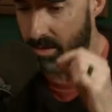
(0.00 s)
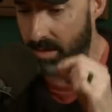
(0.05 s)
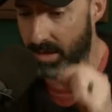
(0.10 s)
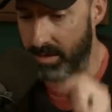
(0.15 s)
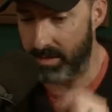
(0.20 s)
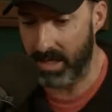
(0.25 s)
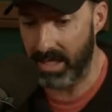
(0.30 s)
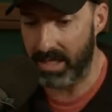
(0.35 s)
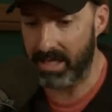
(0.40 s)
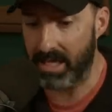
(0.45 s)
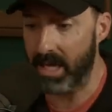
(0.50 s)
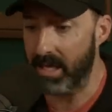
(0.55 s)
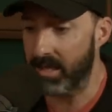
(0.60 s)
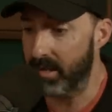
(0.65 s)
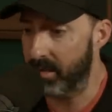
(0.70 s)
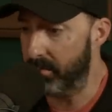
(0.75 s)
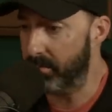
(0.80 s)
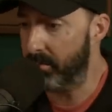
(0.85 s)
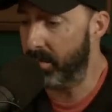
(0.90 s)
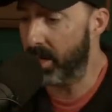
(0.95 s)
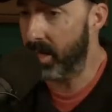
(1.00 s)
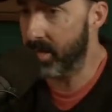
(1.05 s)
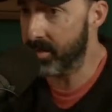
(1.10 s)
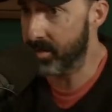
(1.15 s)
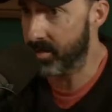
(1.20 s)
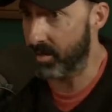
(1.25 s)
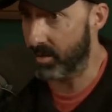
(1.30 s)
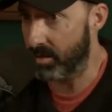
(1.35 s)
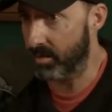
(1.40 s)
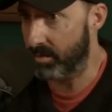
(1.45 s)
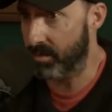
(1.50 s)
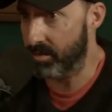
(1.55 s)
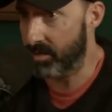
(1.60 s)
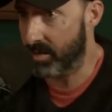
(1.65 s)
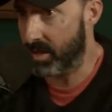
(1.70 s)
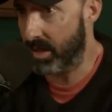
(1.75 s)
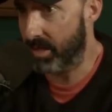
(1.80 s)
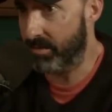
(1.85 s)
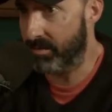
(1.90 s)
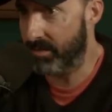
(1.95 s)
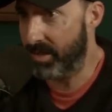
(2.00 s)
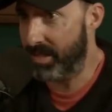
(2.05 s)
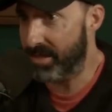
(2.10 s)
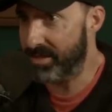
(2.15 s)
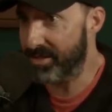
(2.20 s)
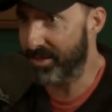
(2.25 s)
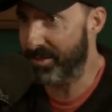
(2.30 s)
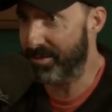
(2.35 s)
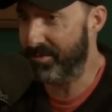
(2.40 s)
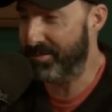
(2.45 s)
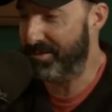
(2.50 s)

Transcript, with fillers: and then I got an embosser, those kind of things that you